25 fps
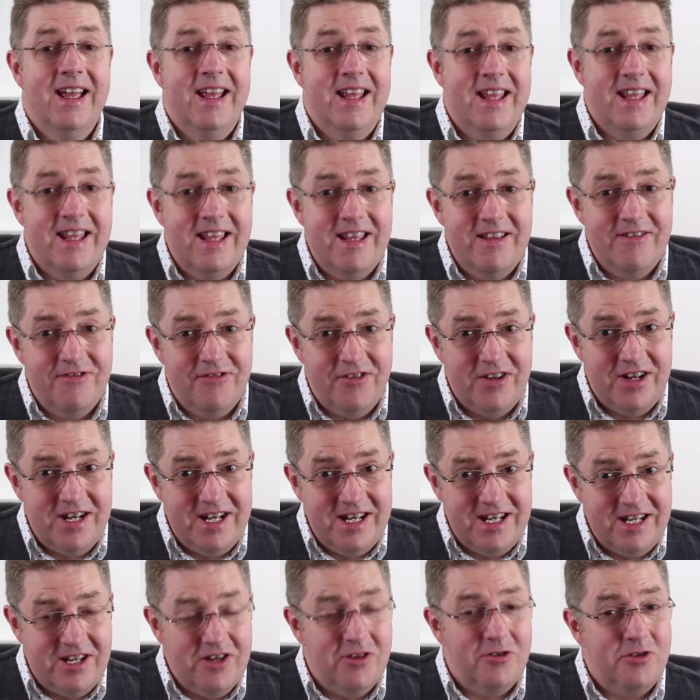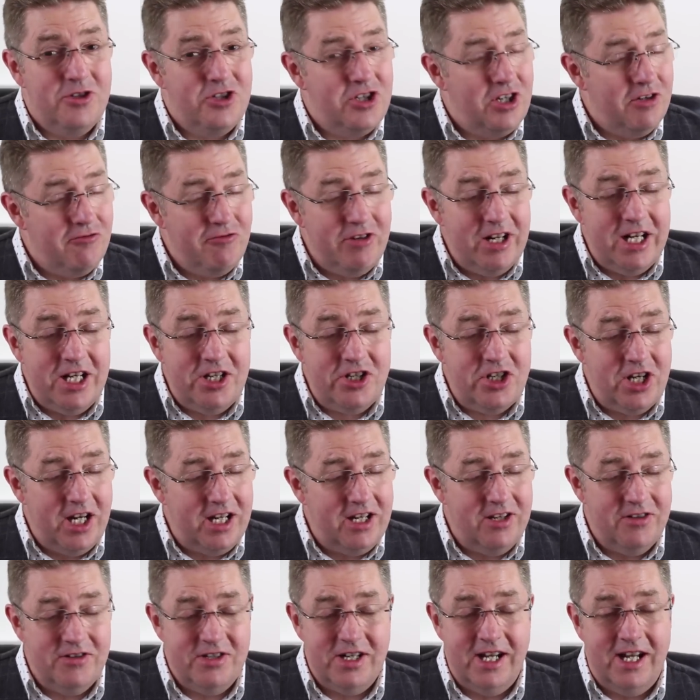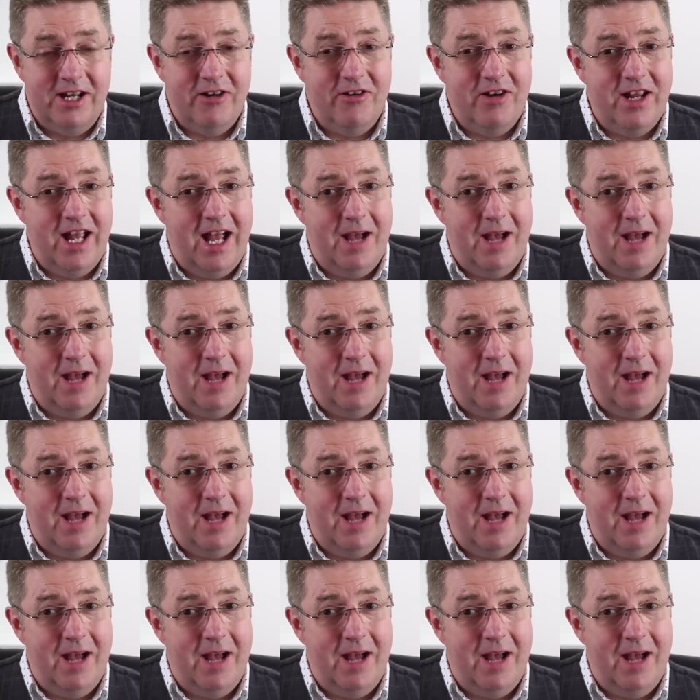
Even, really check your diary.